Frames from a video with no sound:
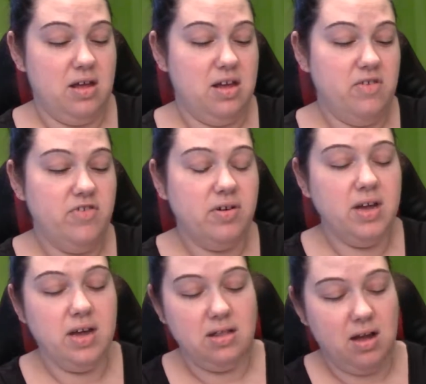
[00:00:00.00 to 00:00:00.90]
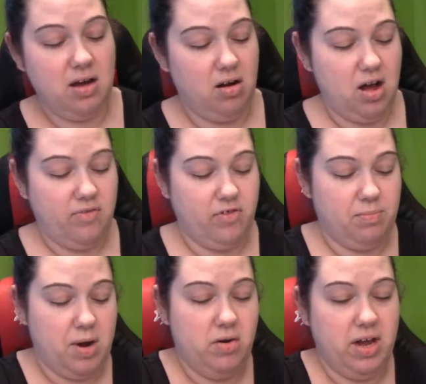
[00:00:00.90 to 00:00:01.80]
If you can get that off or
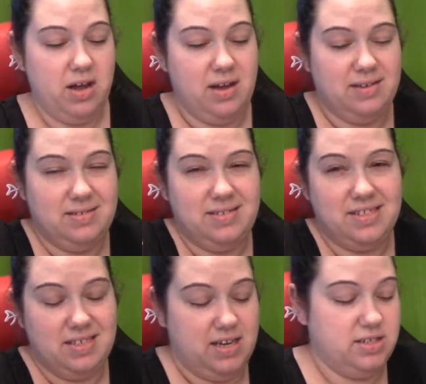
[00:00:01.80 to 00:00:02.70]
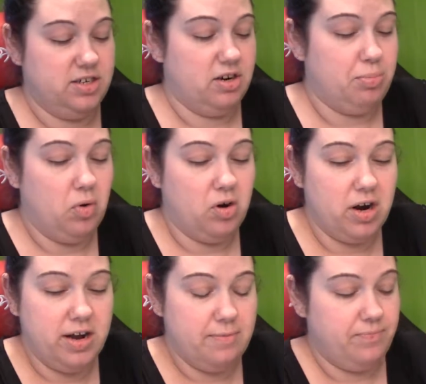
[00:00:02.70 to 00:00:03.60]
poke it, it's easier to pour
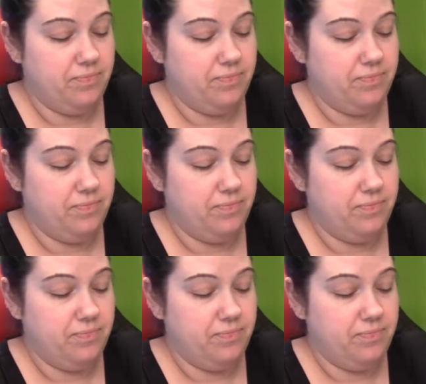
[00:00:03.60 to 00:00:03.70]
it.